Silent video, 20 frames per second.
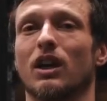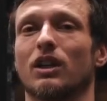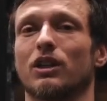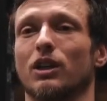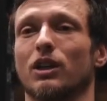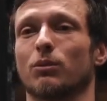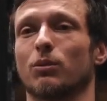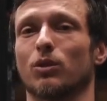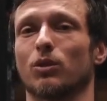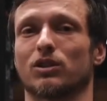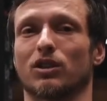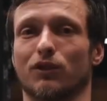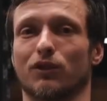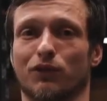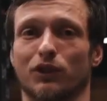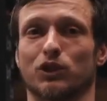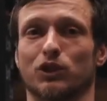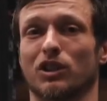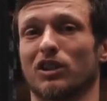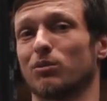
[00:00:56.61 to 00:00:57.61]
your most
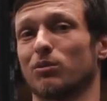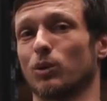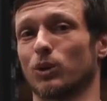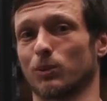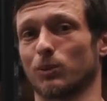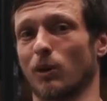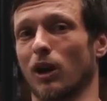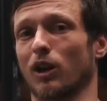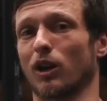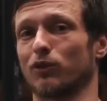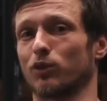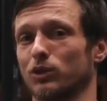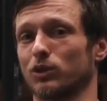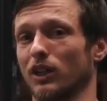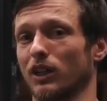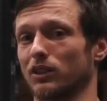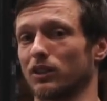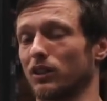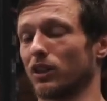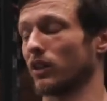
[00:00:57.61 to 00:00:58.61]
efficient and most powerful
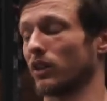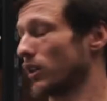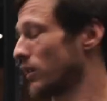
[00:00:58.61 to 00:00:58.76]
technique.